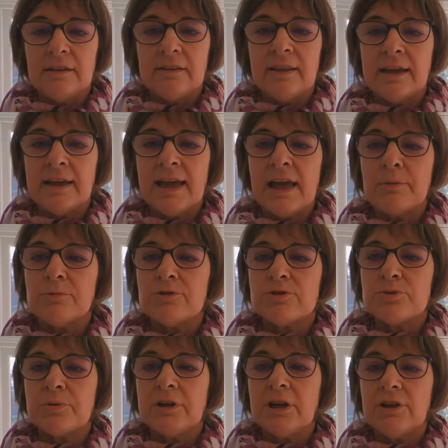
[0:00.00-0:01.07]
Their
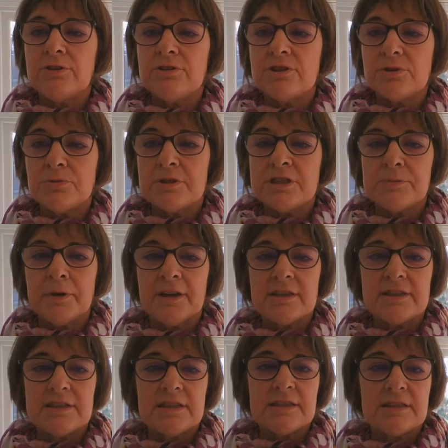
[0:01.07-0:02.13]
camels were loaded with
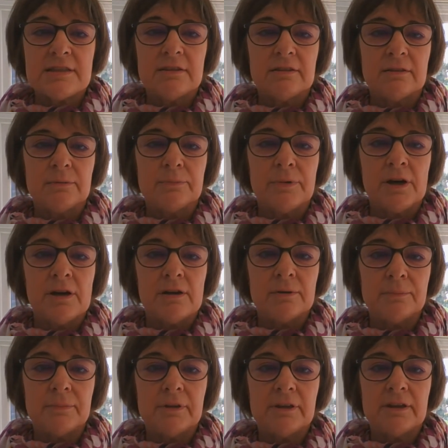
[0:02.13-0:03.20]
spices,
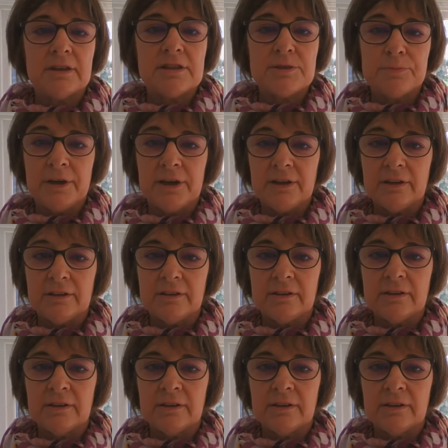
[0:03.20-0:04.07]
balm and myrrh.